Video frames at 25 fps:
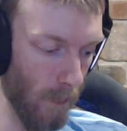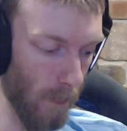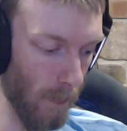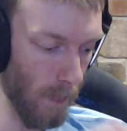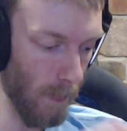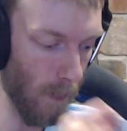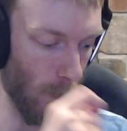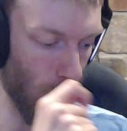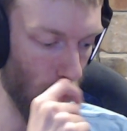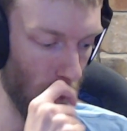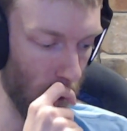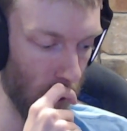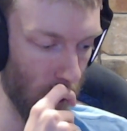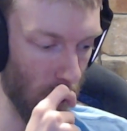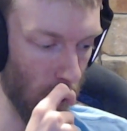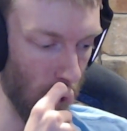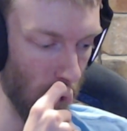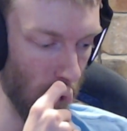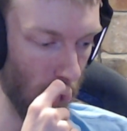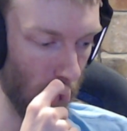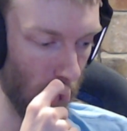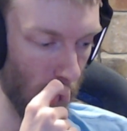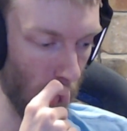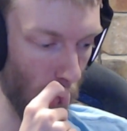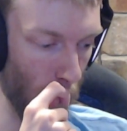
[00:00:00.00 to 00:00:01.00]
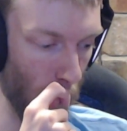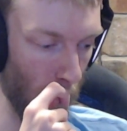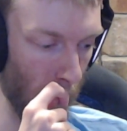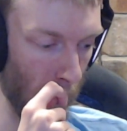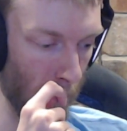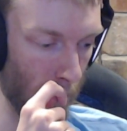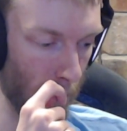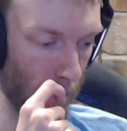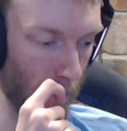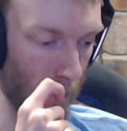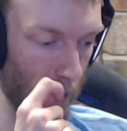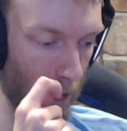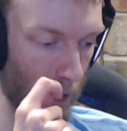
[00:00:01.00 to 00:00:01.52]
We're just gonna go in
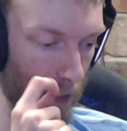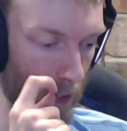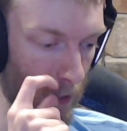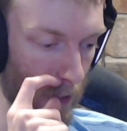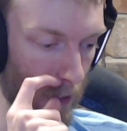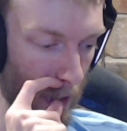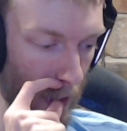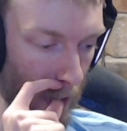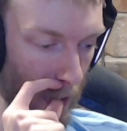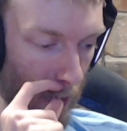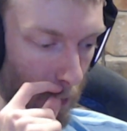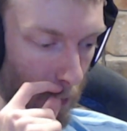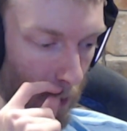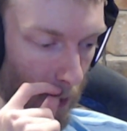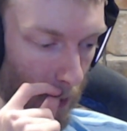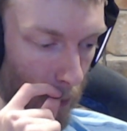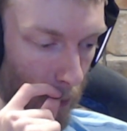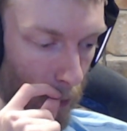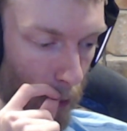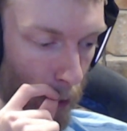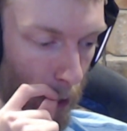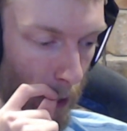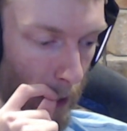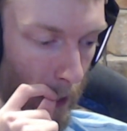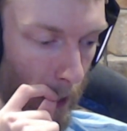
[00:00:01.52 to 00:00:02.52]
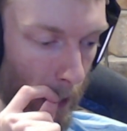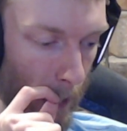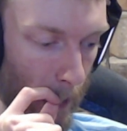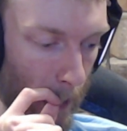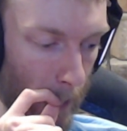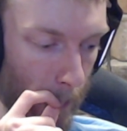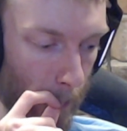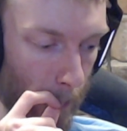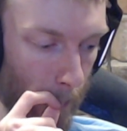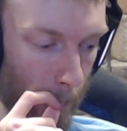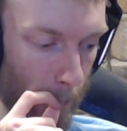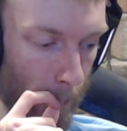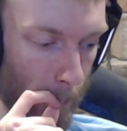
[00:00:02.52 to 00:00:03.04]
for damage
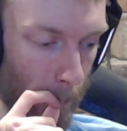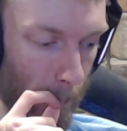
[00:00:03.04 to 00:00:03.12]
here.